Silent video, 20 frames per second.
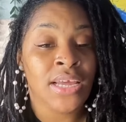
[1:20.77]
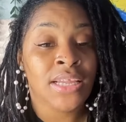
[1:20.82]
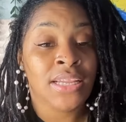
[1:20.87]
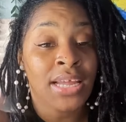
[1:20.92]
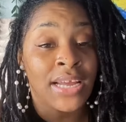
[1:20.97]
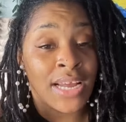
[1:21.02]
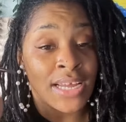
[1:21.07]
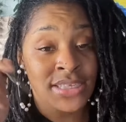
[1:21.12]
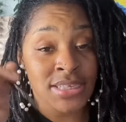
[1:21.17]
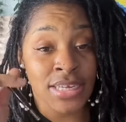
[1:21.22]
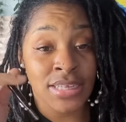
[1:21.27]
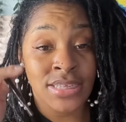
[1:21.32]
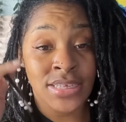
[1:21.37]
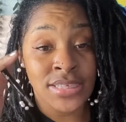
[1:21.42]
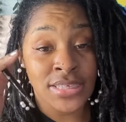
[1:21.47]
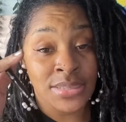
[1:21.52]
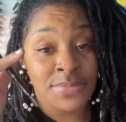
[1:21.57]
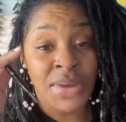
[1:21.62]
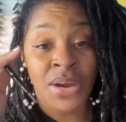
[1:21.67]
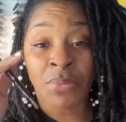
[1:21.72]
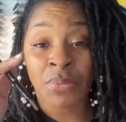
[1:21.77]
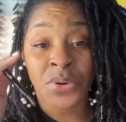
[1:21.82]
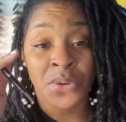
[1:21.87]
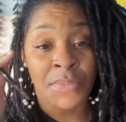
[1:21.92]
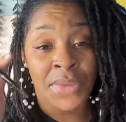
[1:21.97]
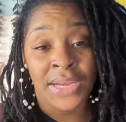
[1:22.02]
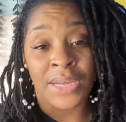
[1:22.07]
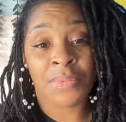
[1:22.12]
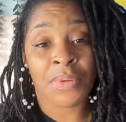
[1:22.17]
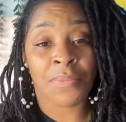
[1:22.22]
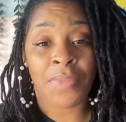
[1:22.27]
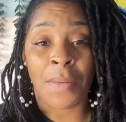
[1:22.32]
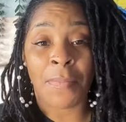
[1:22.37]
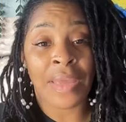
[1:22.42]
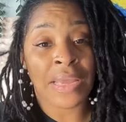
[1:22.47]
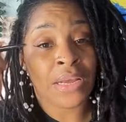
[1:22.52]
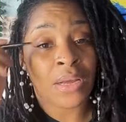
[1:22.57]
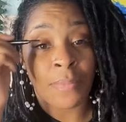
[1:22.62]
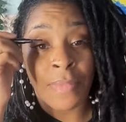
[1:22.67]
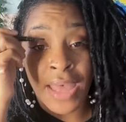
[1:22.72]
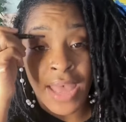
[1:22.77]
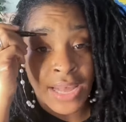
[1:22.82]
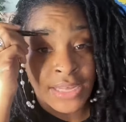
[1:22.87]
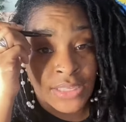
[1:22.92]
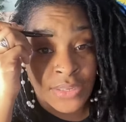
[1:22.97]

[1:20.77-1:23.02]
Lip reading: Like I said, this is my real makeup in my makeup bag,